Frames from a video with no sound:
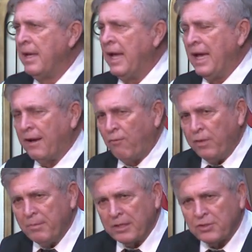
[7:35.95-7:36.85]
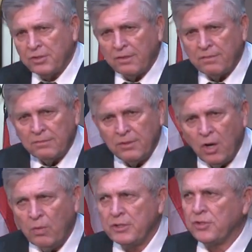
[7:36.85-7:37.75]
And if we must
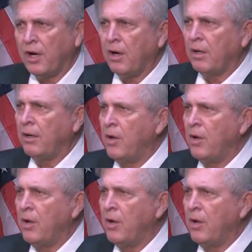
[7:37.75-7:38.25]
know his heart,